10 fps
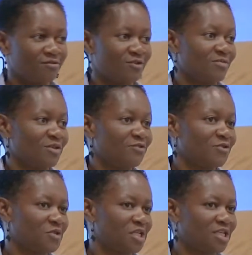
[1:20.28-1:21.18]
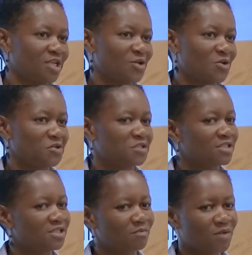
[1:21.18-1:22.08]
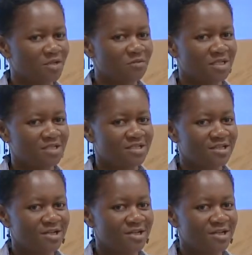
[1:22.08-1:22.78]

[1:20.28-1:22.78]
from the Future Technologies Department.